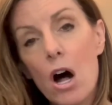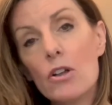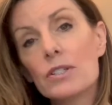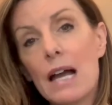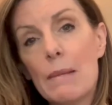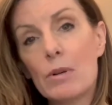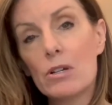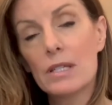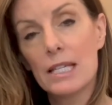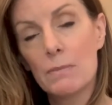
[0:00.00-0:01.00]

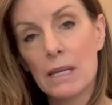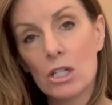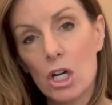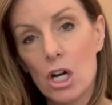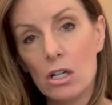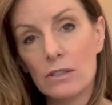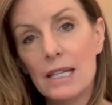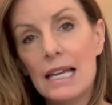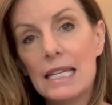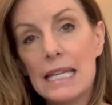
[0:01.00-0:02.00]
Alzheimer's has been
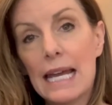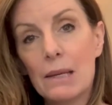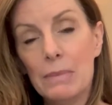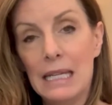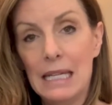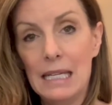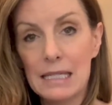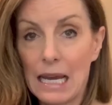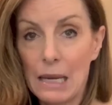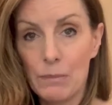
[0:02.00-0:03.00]
called diabetes
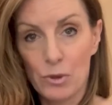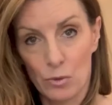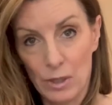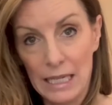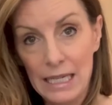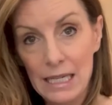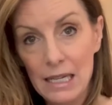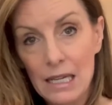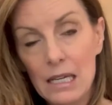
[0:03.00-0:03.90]
type 3